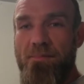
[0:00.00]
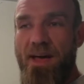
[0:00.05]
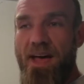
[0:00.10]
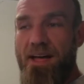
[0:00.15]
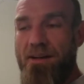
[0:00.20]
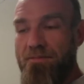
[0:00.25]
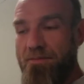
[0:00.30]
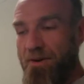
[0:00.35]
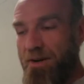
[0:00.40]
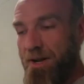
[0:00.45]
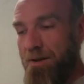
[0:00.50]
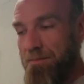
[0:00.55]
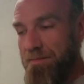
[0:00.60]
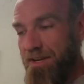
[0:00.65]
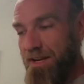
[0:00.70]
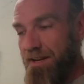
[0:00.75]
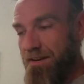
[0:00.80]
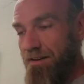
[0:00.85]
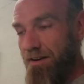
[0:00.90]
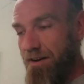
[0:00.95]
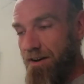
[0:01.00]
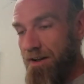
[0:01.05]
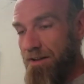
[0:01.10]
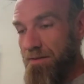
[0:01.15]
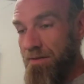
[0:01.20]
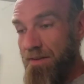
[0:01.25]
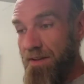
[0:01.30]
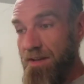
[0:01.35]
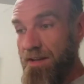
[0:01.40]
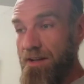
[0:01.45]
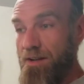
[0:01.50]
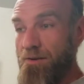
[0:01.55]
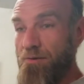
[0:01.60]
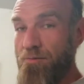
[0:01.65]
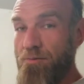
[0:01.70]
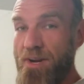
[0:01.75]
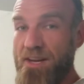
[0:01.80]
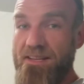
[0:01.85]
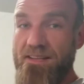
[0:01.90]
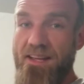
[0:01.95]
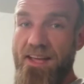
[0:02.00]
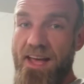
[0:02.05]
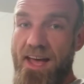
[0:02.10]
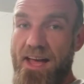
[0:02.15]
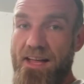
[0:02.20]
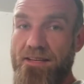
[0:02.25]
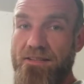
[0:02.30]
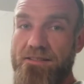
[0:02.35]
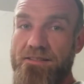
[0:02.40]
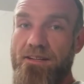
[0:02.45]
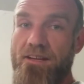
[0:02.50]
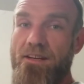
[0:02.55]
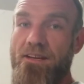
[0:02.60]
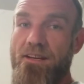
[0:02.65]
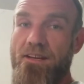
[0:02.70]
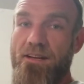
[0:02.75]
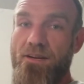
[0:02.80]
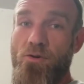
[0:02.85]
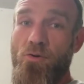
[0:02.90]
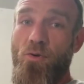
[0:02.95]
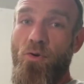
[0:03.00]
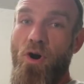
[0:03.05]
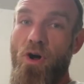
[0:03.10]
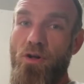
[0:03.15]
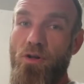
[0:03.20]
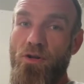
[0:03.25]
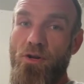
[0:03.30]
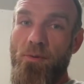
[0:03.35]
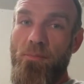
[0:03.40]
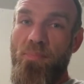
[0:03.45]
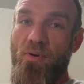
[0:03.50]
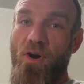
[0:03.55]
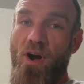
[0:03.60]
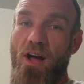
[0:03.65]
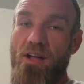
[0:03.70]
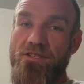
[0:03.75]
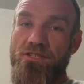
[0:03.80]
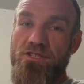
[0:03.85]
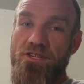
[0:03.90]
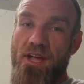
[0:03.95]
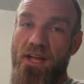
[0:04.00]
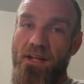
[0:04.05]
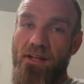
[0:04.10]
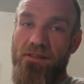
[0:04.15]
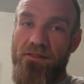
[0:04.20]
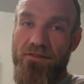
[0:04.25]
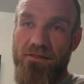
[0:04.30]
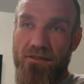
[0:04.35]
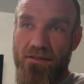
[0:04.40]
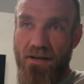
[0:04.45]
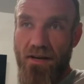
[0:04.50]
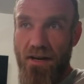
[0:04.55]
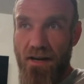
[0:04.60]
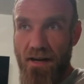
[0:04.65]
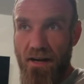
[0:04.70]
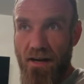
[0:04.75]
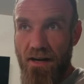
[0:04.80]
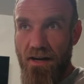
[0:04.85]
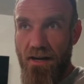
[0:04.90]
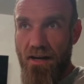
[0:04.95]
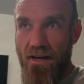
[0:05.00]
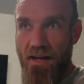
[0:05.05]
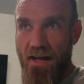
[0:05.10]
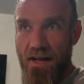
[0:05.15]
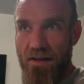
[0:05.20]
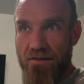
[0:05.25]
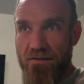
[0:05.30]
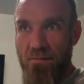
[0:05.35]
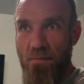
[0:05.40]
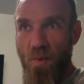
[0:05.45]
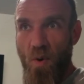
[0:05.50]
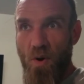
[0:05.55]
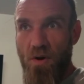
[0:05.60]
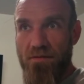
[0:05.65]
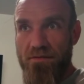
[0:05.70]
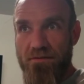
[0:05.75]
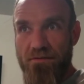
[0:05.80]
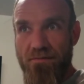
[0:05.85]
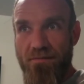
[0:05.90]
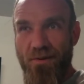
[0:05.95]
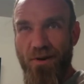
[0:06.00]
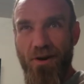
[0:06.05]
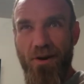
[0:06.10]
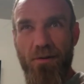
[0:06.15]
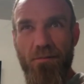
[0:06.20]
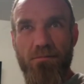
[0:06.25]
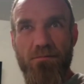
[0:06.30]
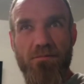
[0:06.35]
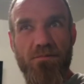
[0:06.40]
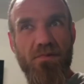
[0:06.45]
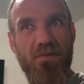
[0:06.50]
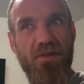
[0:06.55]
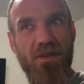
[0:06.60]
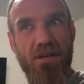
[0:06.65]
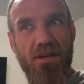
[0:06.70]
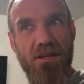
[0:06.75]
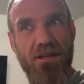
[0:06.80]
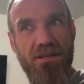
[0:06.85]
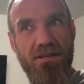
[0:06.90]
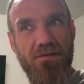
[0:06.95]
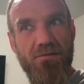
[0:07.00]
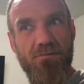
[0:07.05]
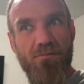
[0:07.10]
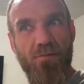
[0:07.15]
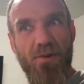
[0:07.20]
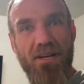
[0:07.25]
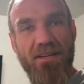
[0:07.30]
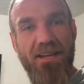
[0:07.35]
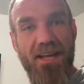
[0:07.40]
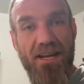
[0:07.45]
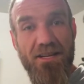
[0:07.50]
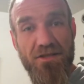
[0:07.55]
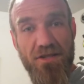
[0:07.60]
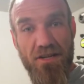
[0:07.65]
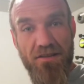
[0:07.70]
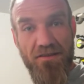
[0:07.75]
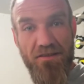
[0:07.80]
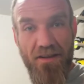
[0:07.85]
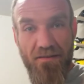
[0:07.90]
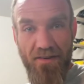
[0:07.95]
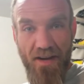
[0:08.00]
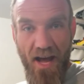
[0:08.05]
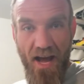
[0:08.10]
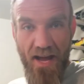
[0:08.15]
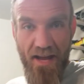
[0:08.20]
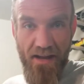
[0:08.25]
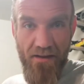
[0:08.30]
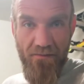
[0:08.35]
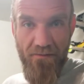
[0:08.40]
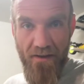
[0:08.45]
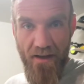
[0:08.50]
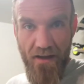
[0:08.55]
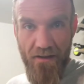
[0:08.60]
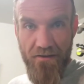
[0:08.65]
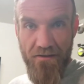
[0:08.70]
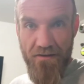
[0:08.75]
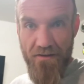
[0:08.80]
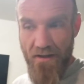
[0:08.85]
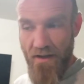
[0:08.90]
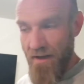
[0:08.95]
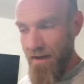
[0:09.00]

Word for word: back for an update on the Redcat uh, crawler projects. Uh, has morphed from the Redcat Gen 7 IFS